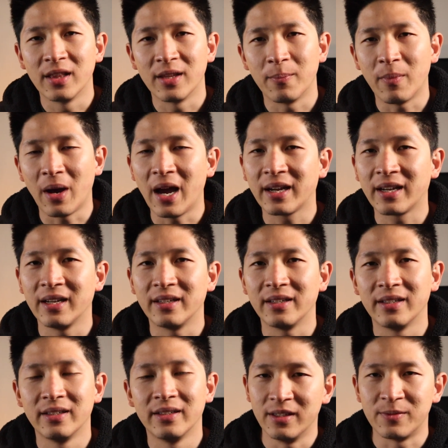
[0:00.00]
the market
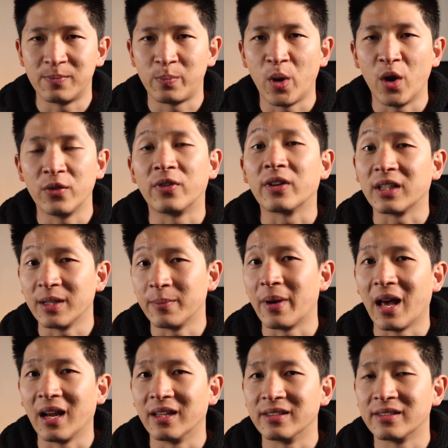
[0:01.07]
is perfectly
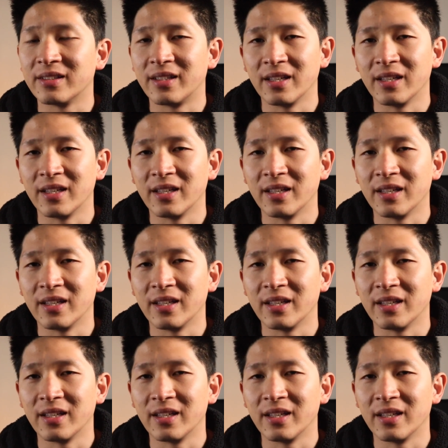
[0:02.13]
balanced.